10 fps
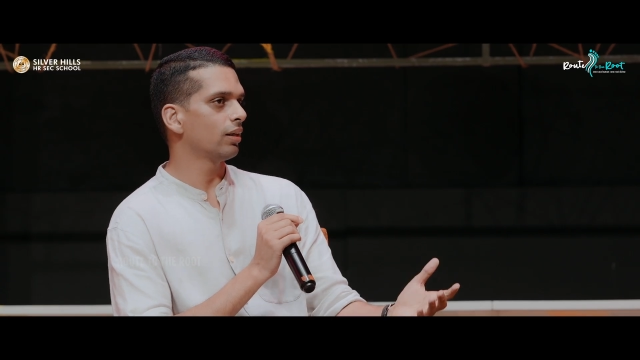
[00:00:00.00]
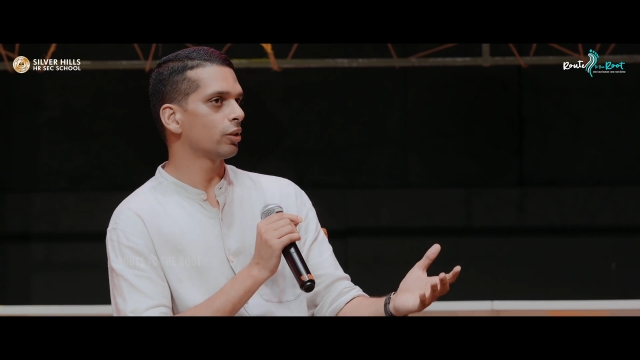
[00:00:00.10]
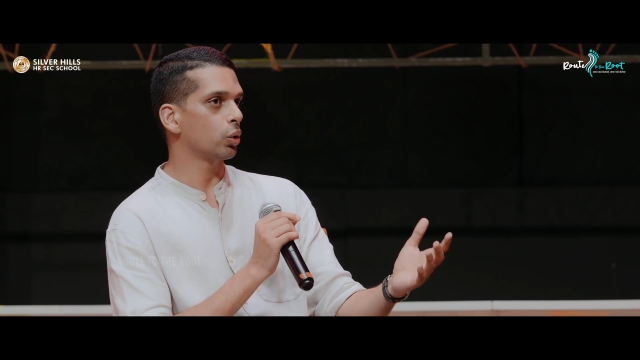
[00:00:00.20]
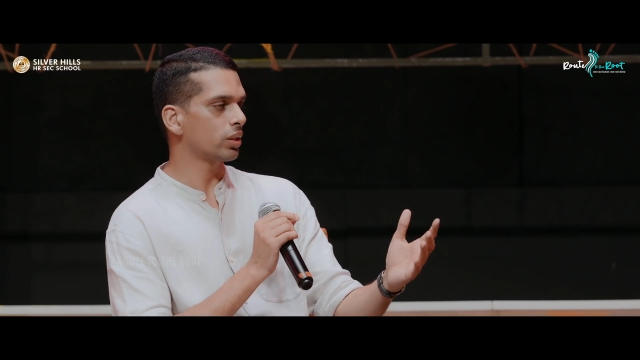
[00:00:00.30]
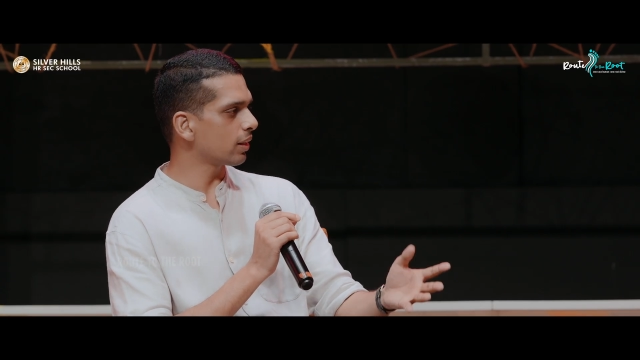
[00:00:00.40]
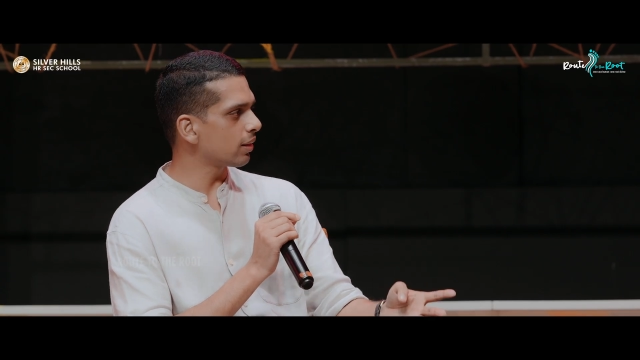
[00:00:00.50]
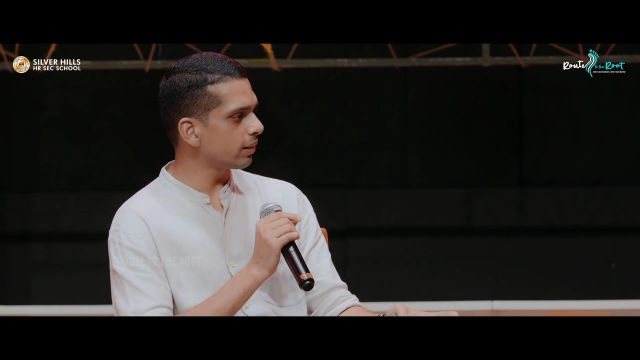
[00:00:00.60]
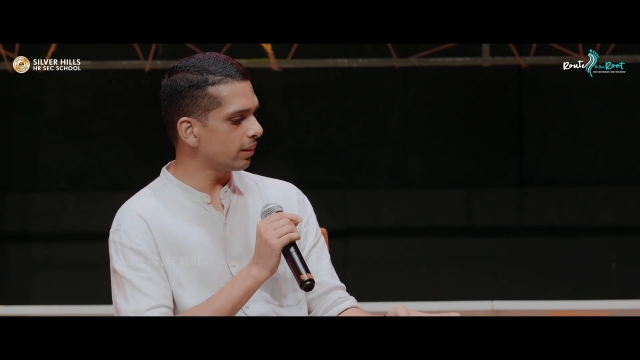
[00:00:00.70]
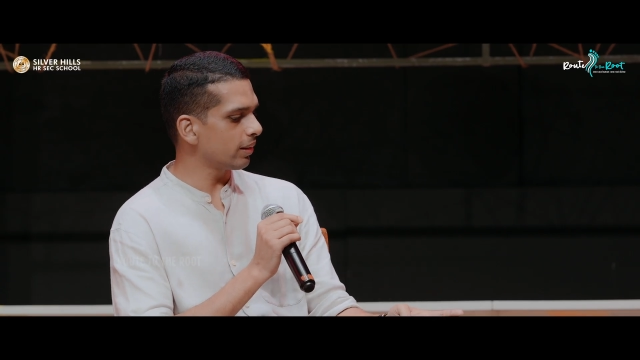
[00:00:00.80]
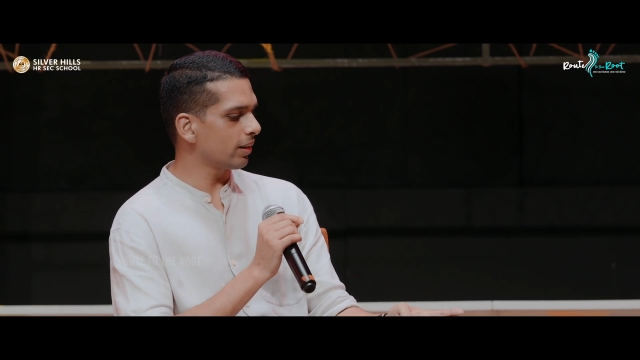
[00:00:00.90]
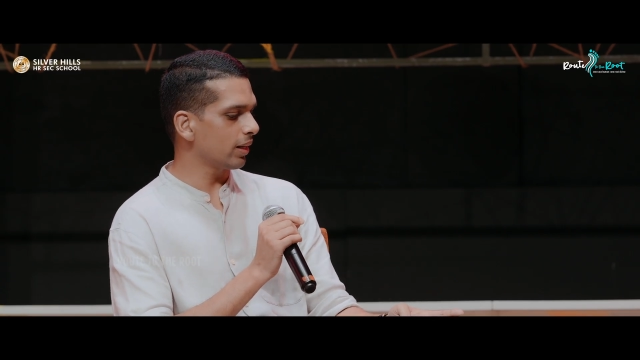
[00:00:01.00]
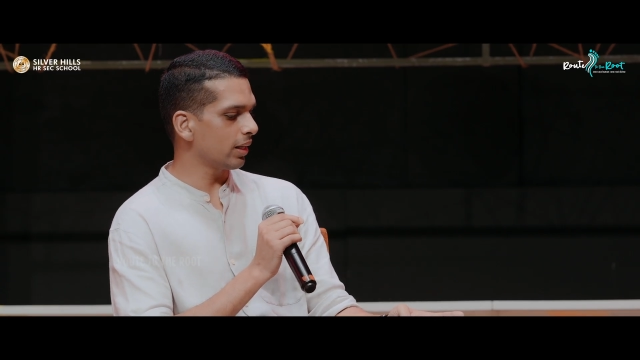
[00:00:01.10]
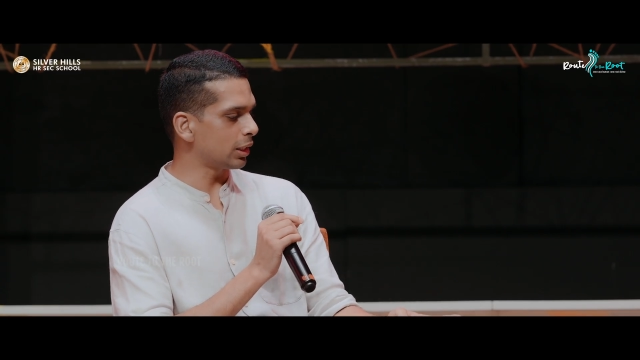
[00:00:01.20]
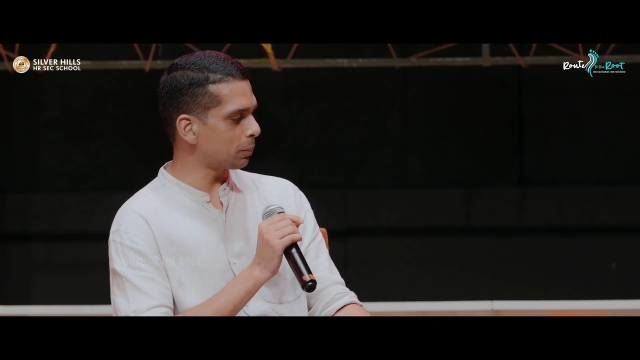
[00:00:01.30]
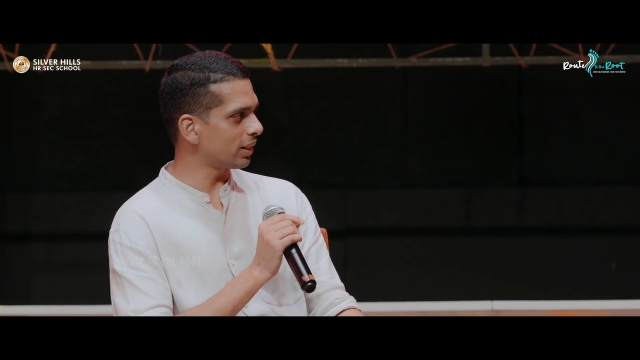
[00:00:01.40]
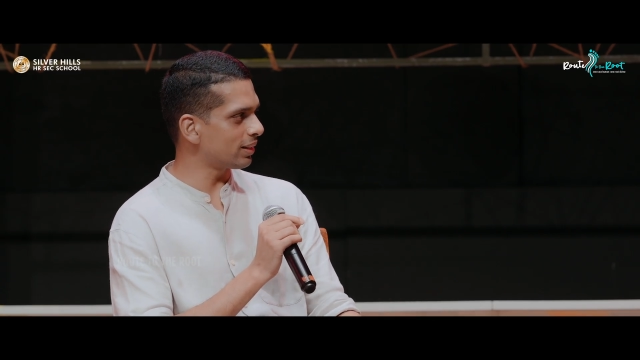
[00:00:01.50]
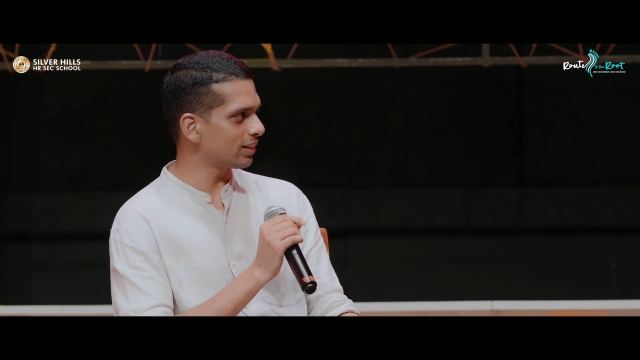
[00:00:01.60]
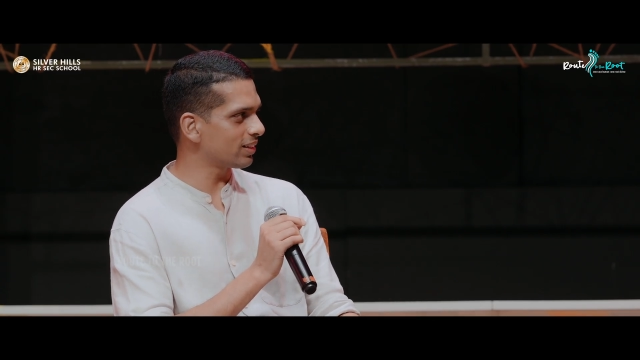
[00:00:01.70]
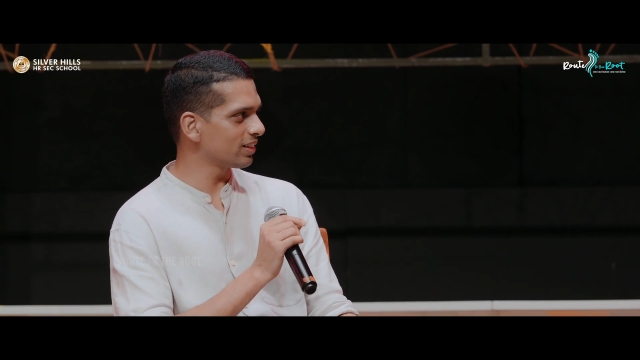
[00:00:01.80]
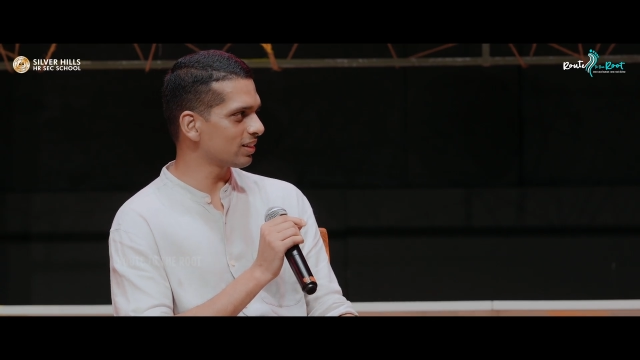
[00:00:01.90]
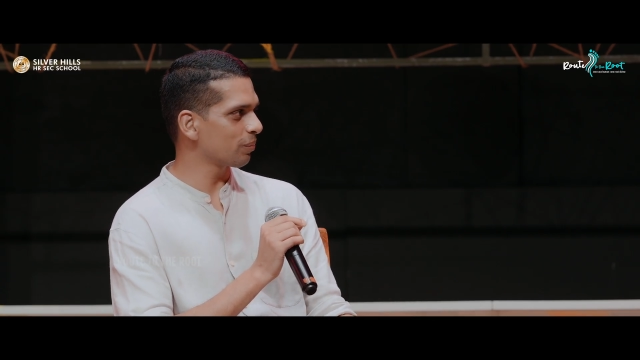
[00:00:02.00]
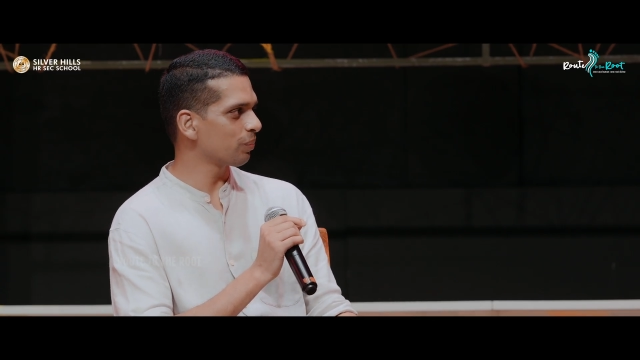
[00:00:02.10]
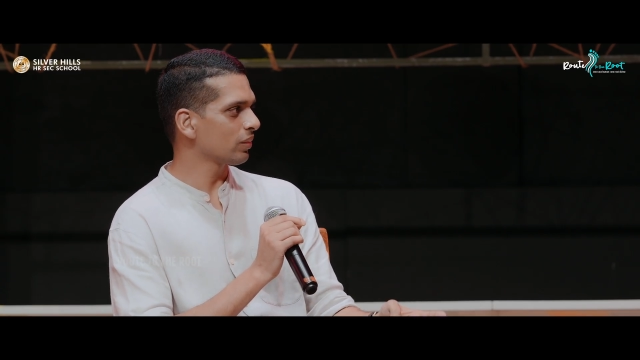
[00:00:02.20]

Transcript: Societal expectations,